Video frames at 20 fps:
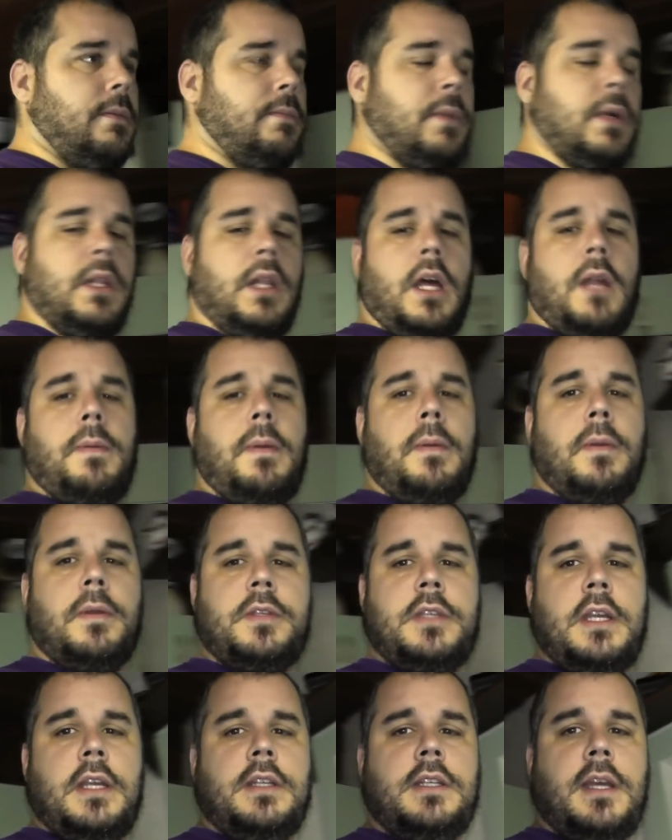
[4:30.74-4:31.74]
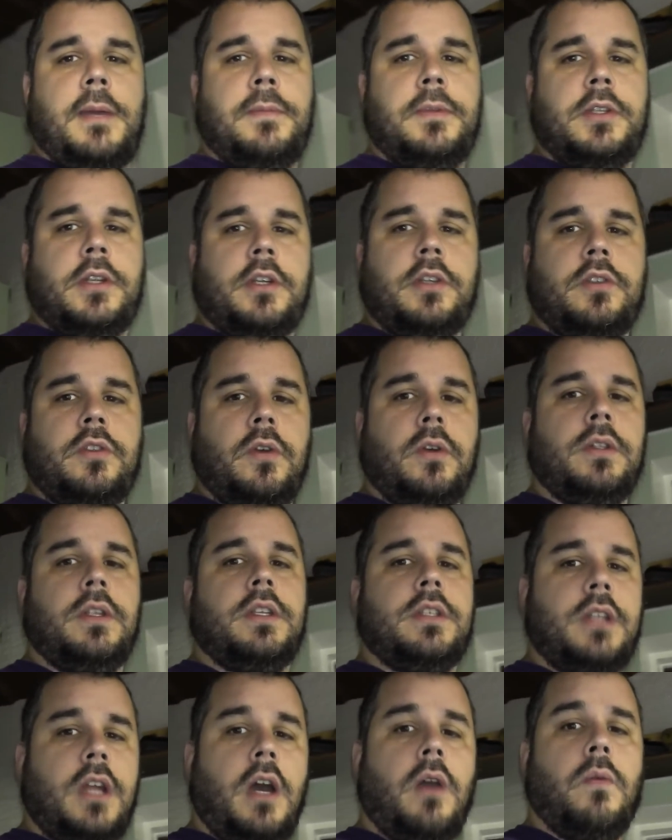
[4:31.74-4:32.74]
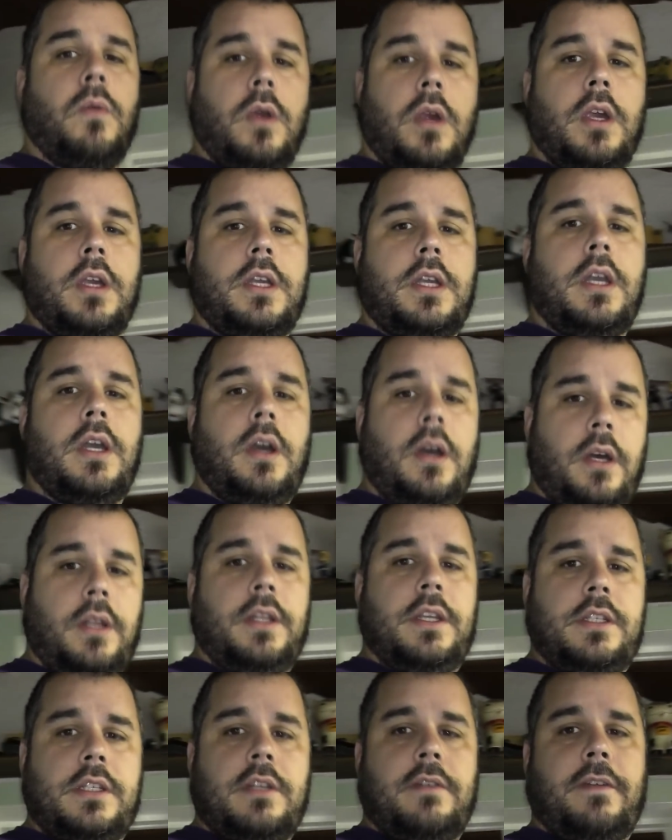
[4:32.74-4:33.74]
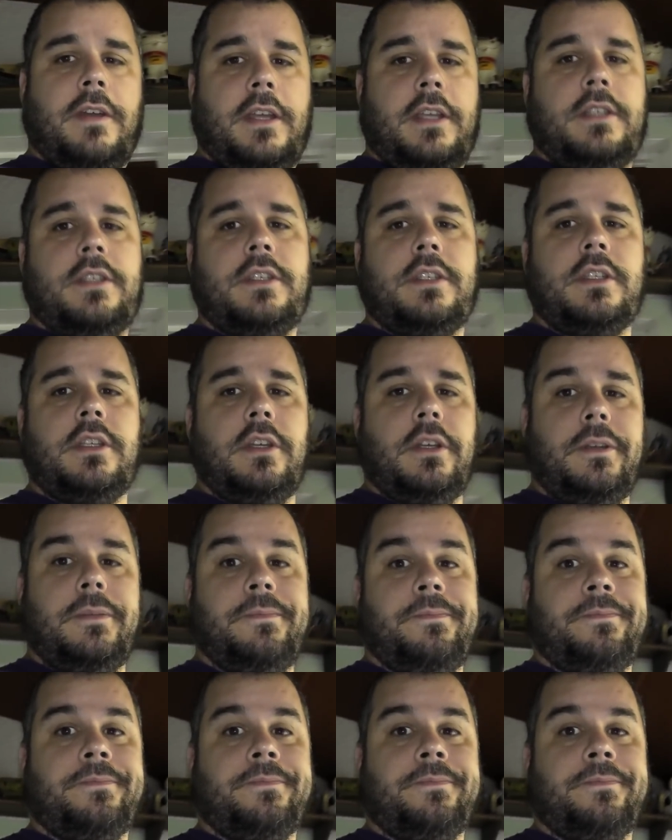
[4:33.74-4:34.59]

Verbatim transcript: but a lot of people are saying temperature control does not work on this device, so